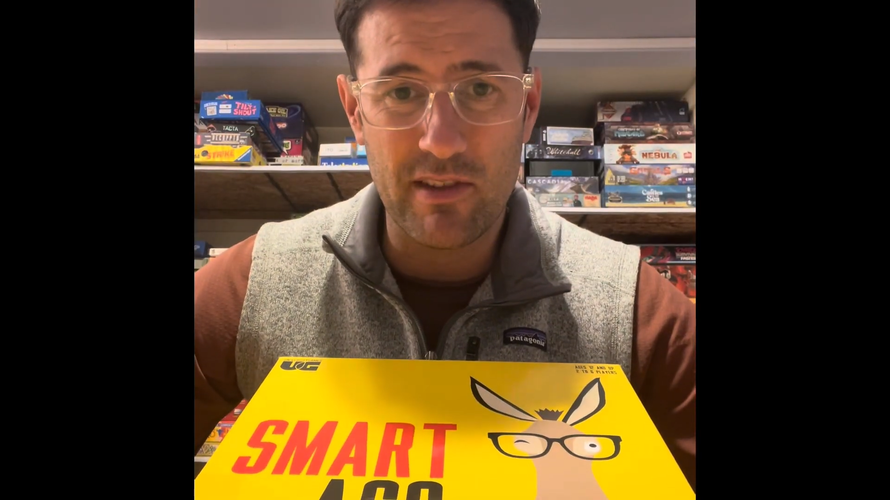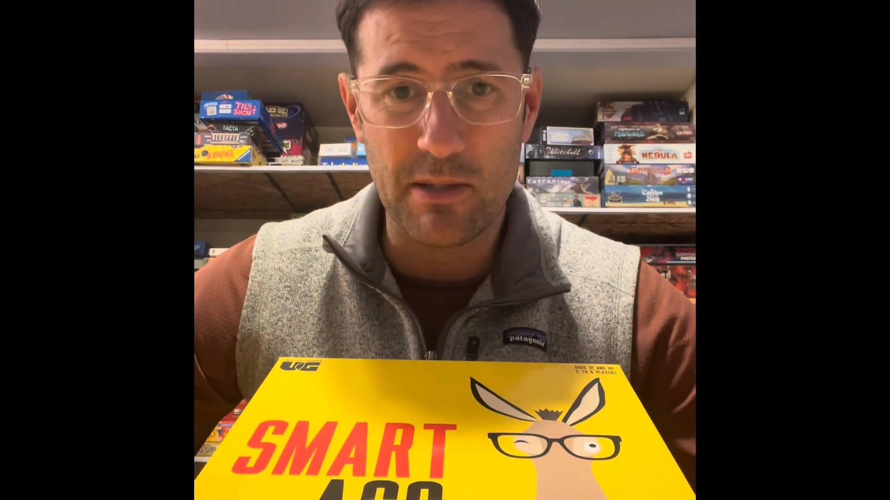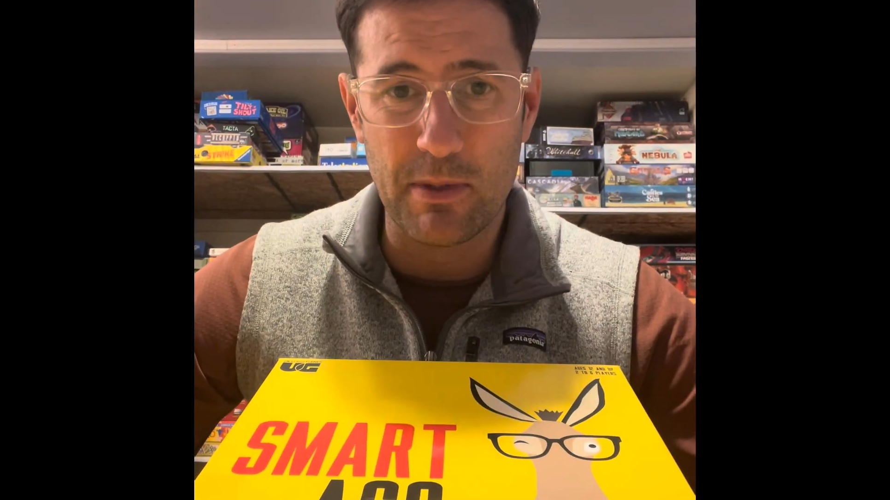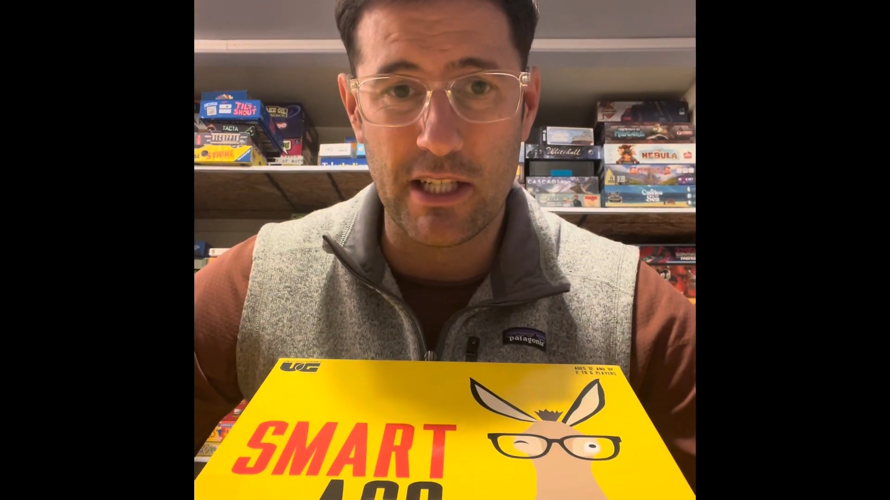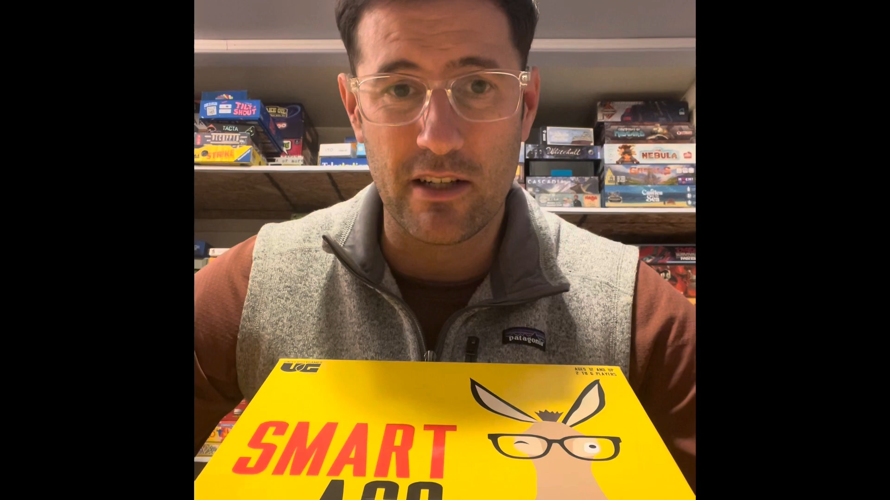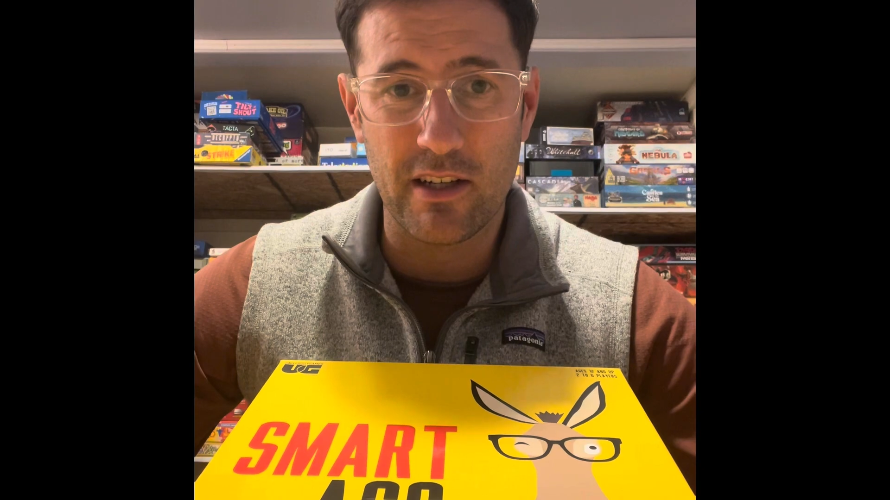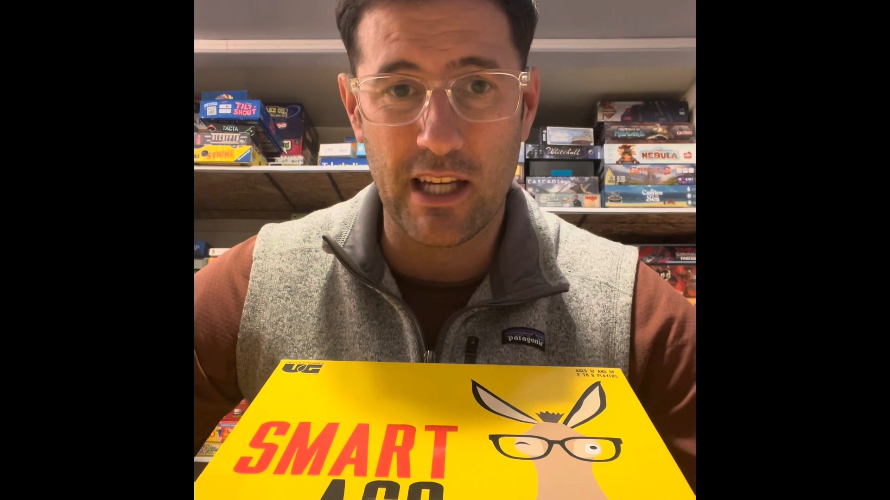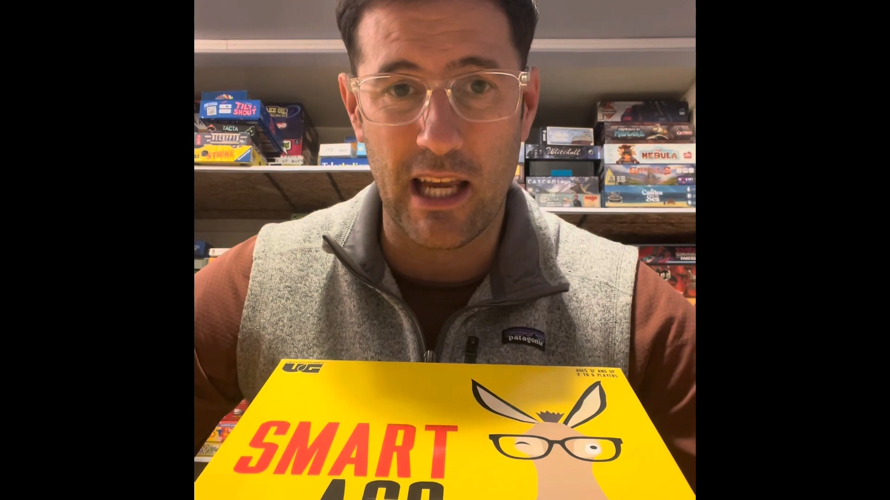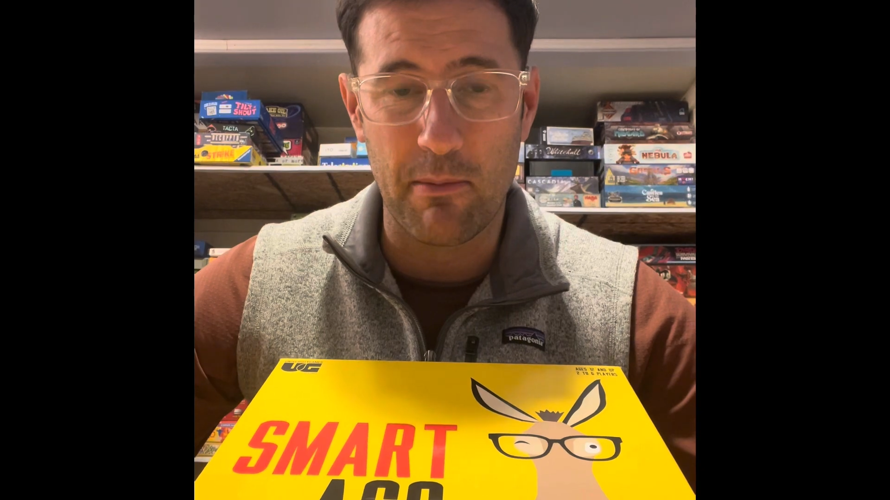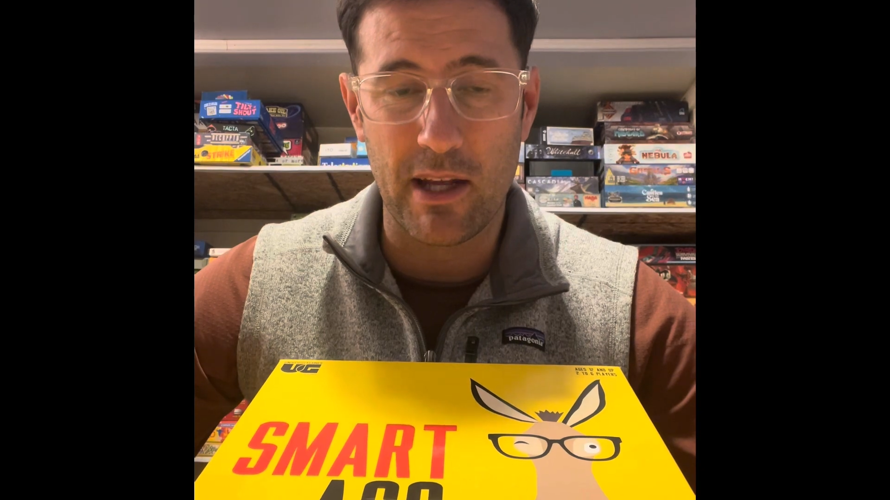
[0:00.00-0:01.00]
this particular
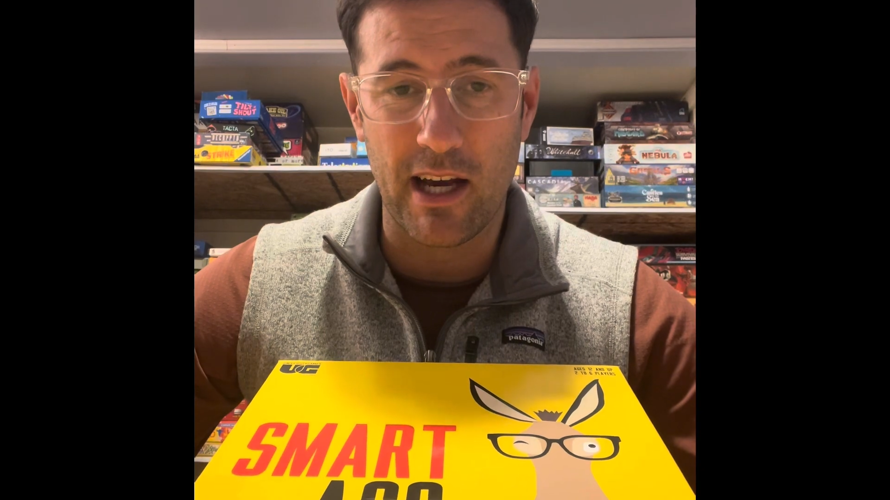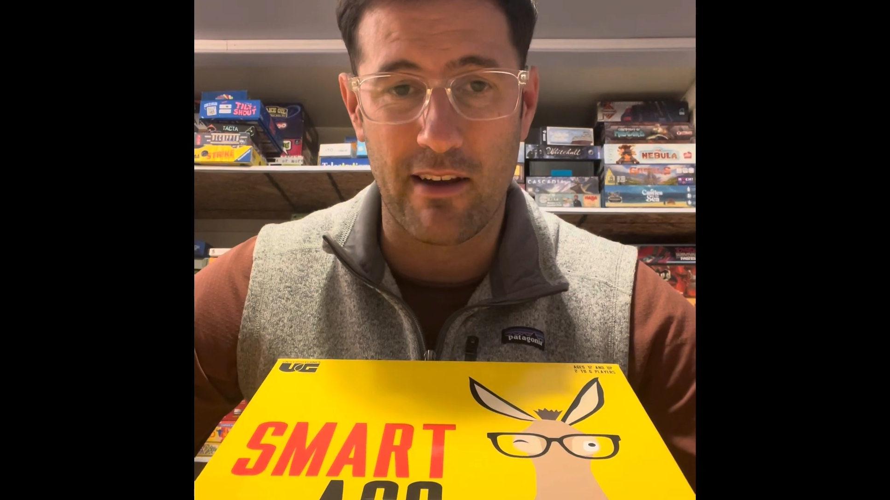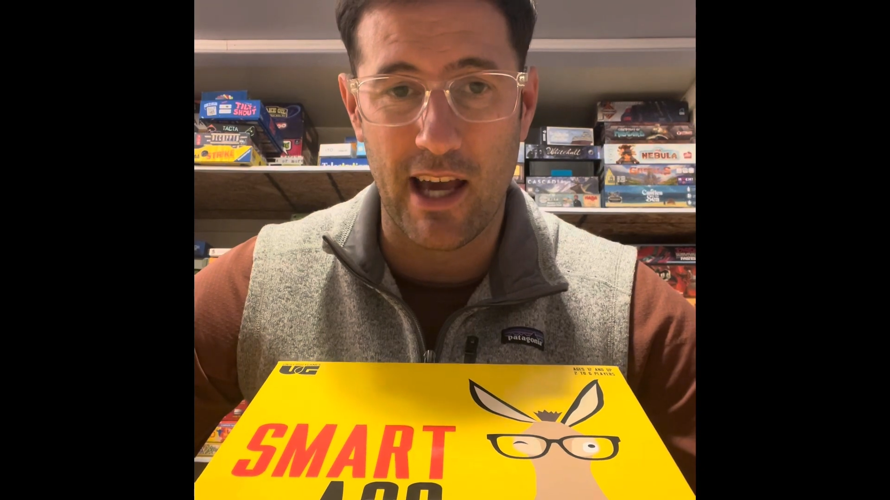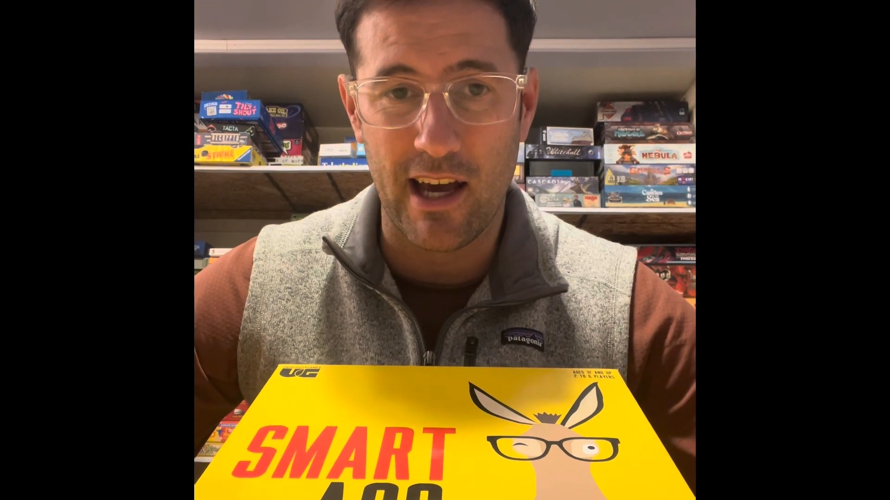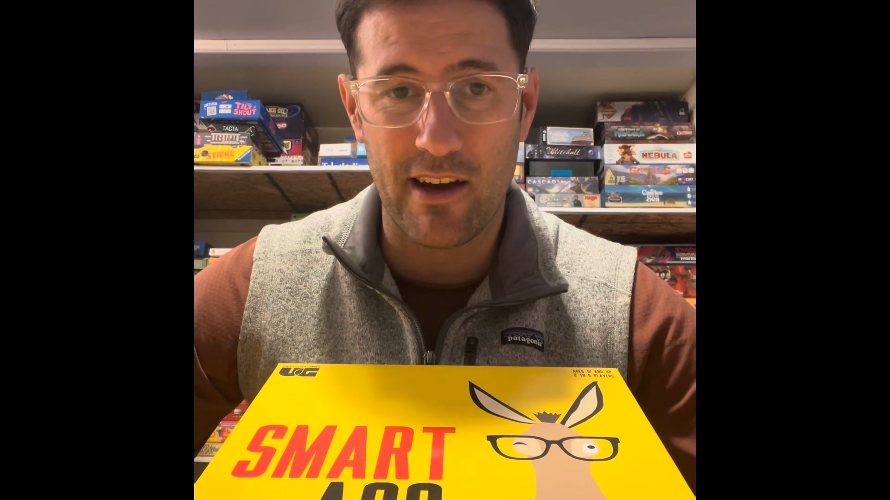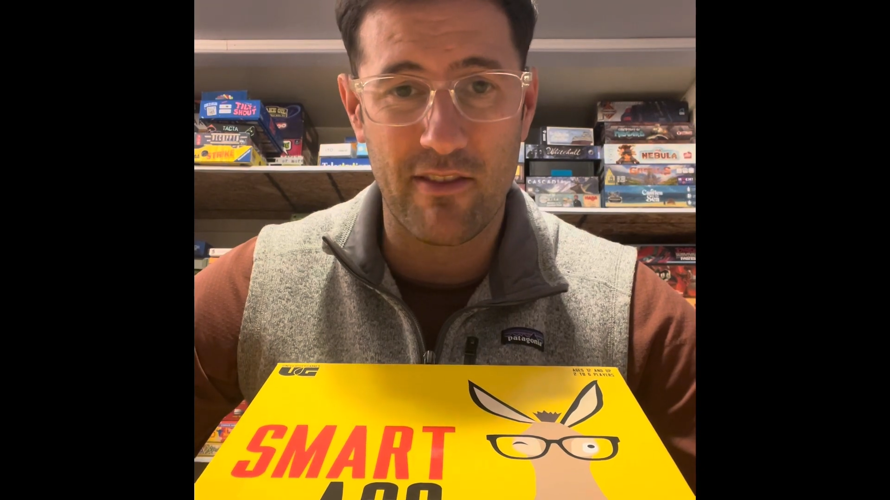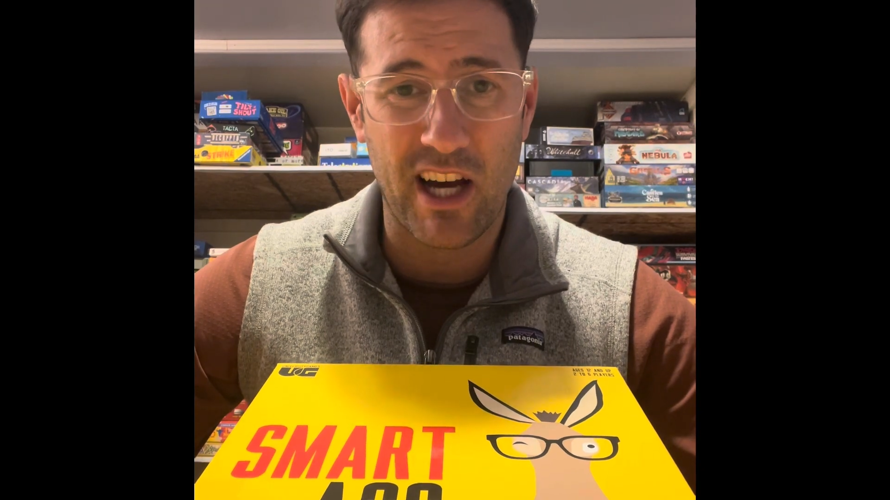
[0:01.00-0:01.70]
game that I have.